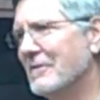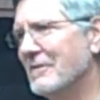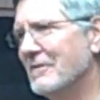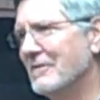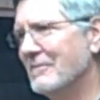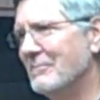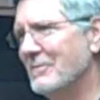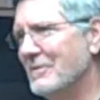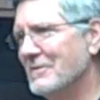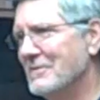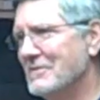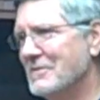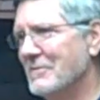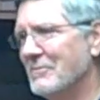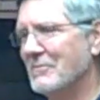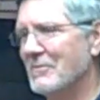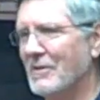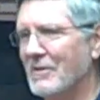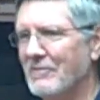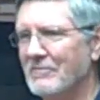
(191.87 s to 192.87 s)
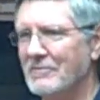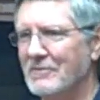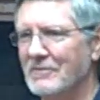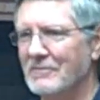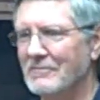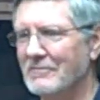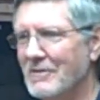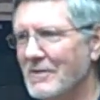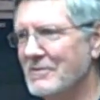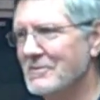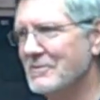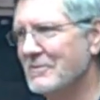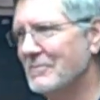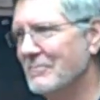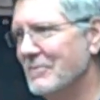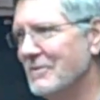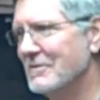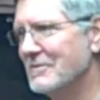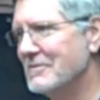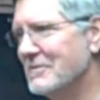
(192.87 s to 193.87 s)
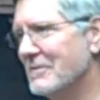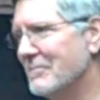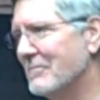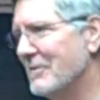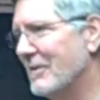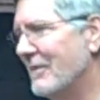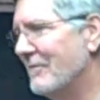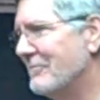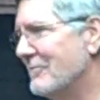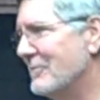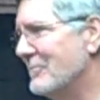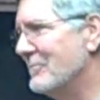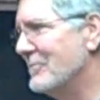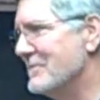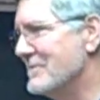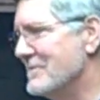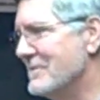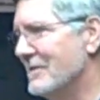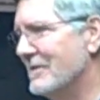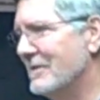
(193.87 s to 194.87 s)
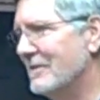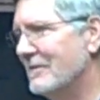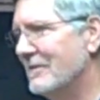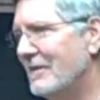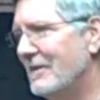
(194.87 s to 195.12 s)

being shipped off to Russia, being shipped off to Brazil